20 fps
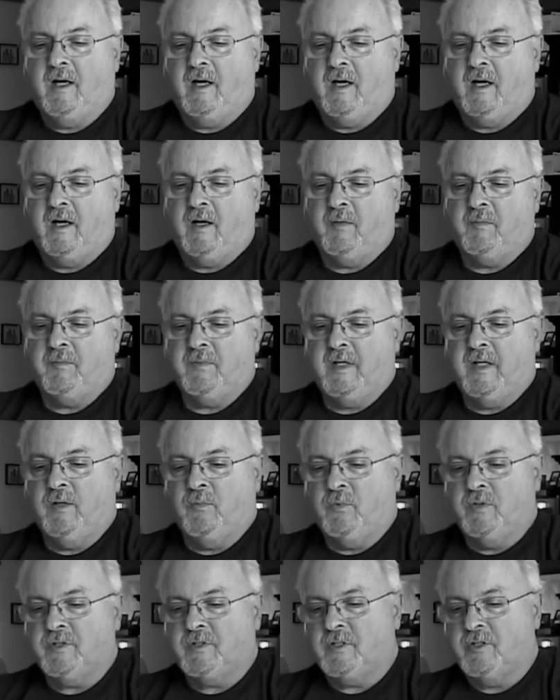uh,
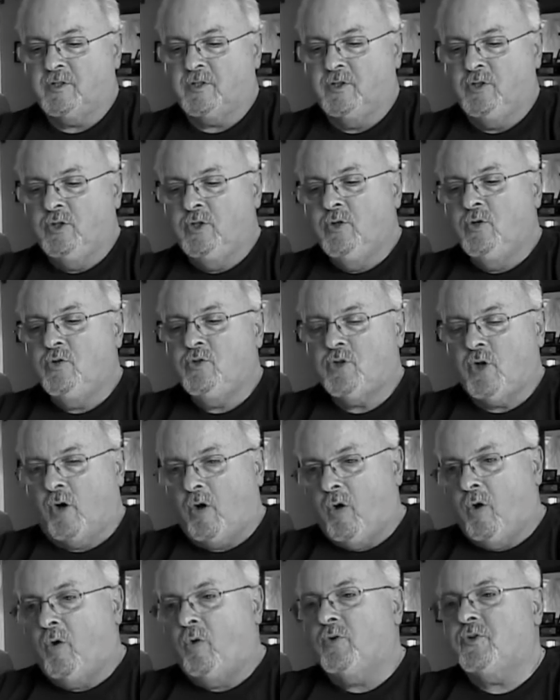it was this
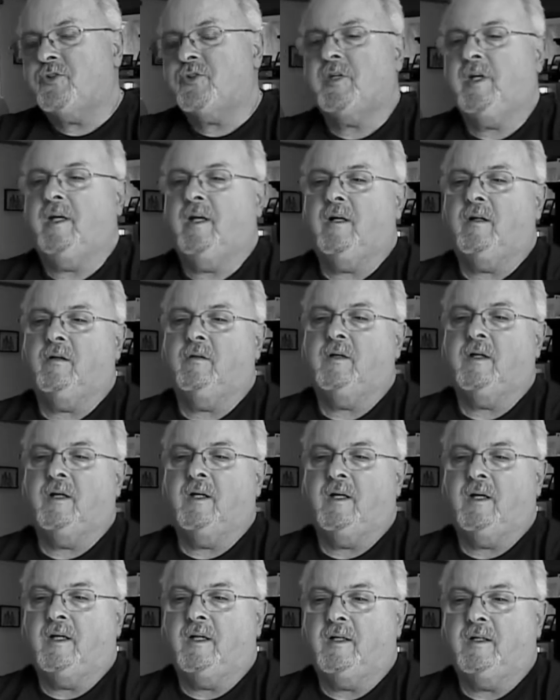huge
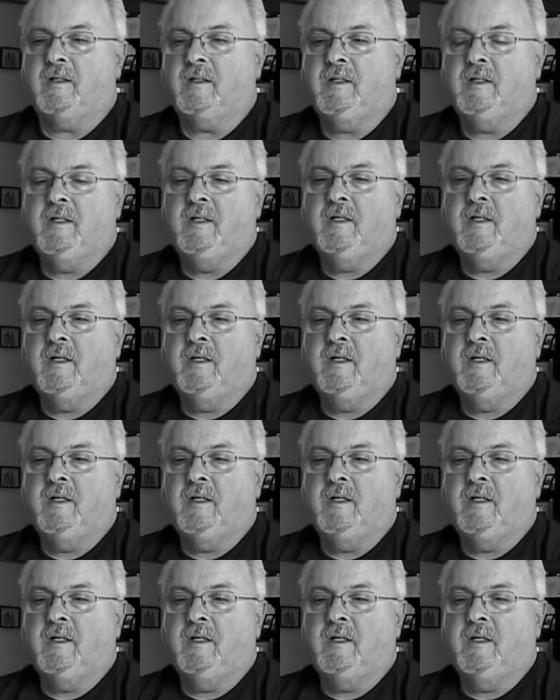wholesale uh,